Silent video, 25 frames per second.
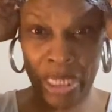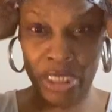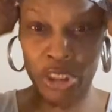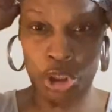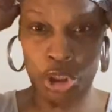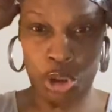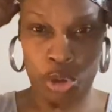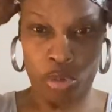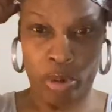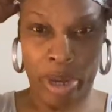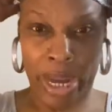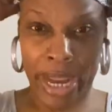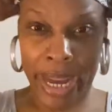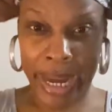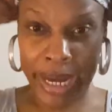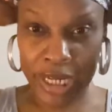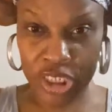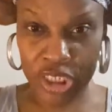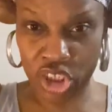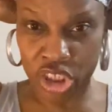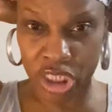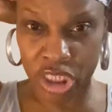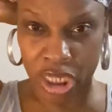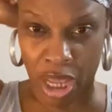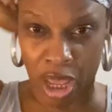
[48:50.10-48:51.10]

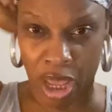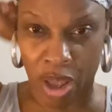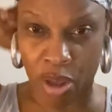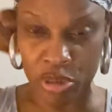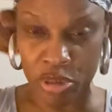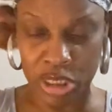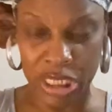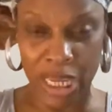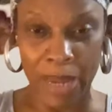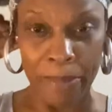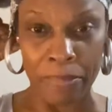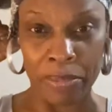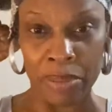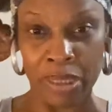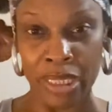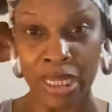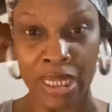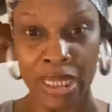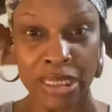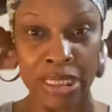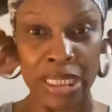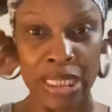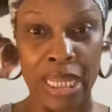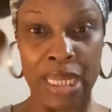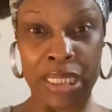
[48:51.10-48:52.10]
trash and all type of
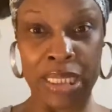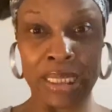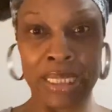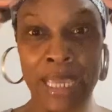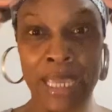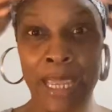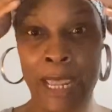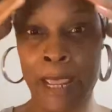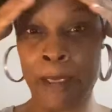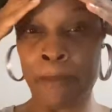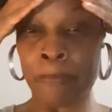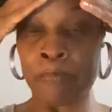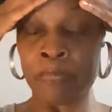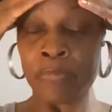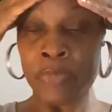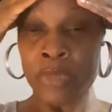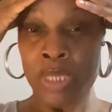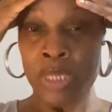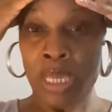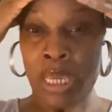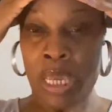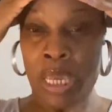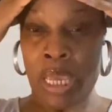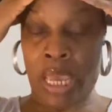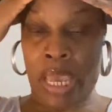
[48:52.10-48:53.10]
things like that
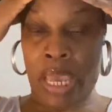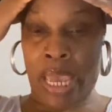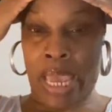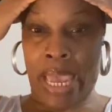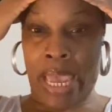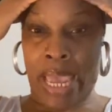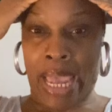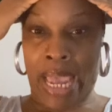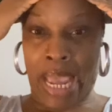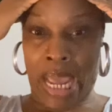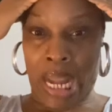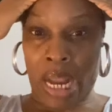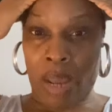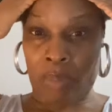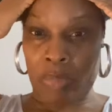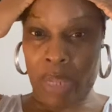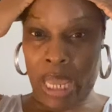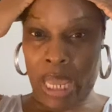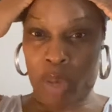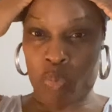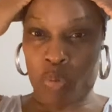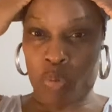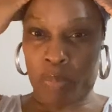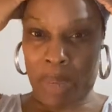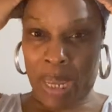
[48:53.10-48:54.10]
and i'm
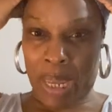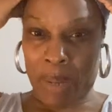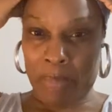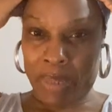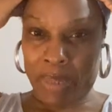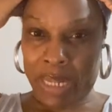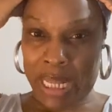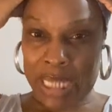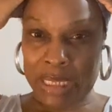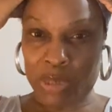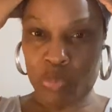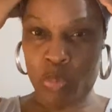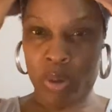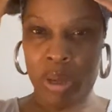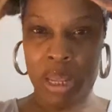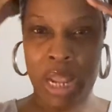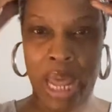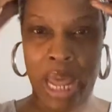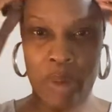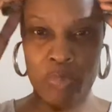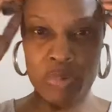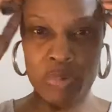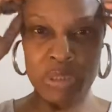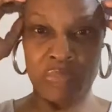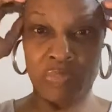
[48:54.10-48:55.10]
like well maybe that's what i
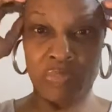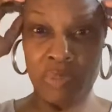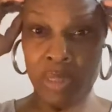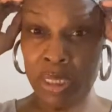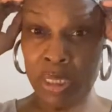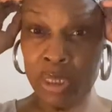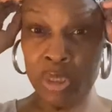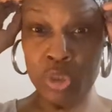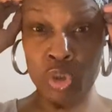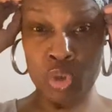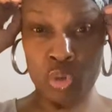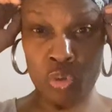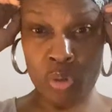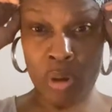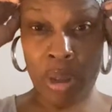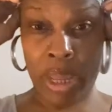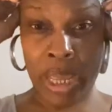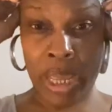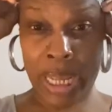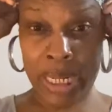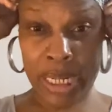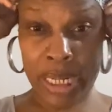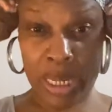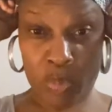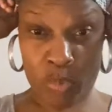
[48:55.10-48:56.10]
was feeling because you know i
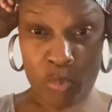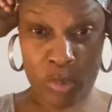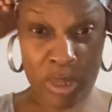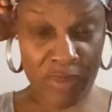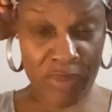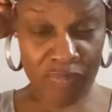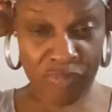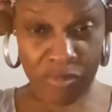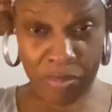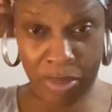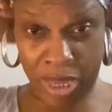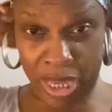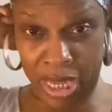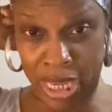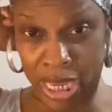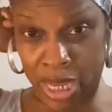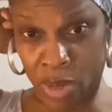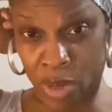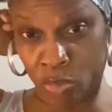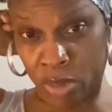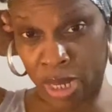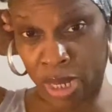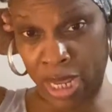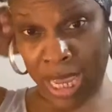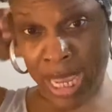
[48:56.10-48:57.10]
had that weave in my hair
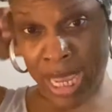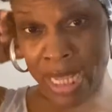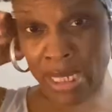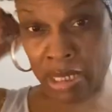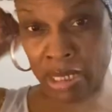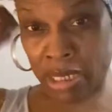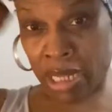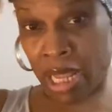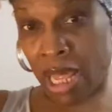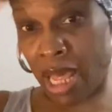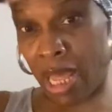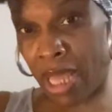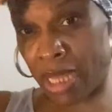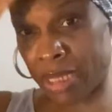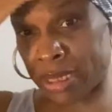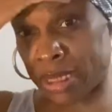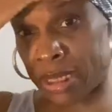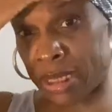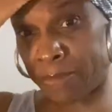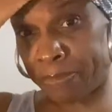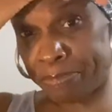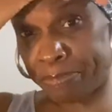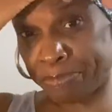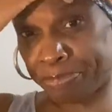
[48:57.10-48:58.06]
when i had the locks